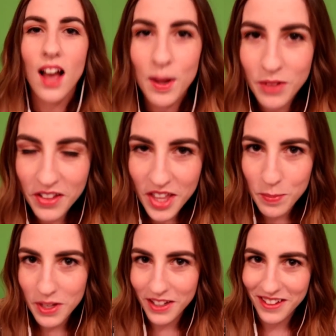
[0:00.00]
I'm not
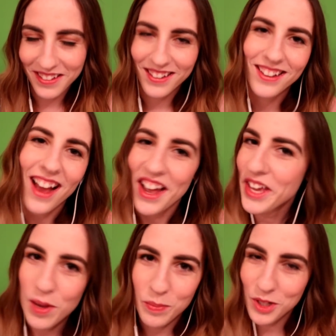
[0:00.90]
that big. I
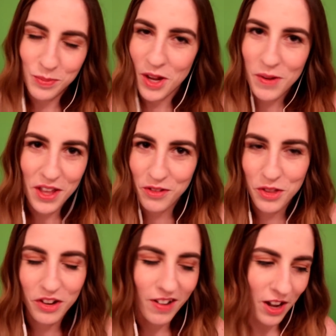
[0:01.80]
can't push my way
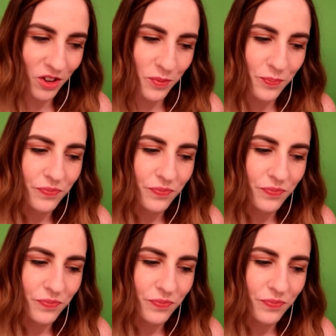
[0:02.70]
through the crowd.